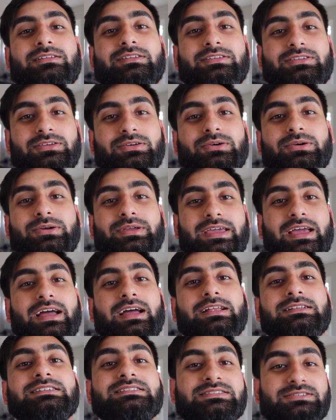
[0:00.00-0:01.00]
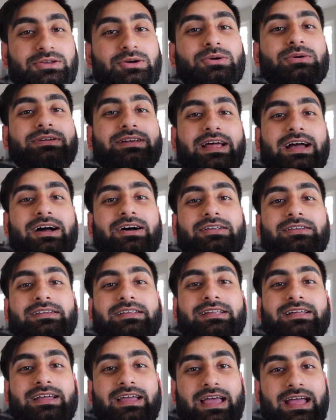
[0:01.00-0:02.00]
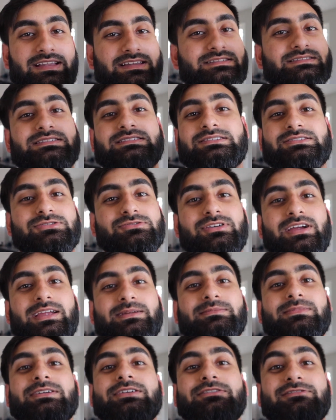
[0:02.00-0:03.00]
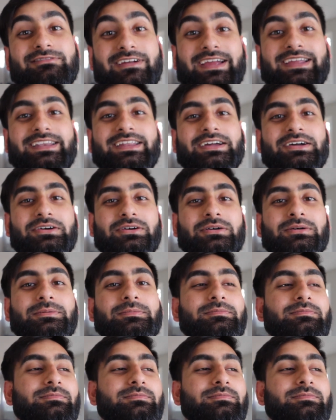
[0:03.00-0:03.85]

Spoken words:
So yeah, just go down and just subscribe right now.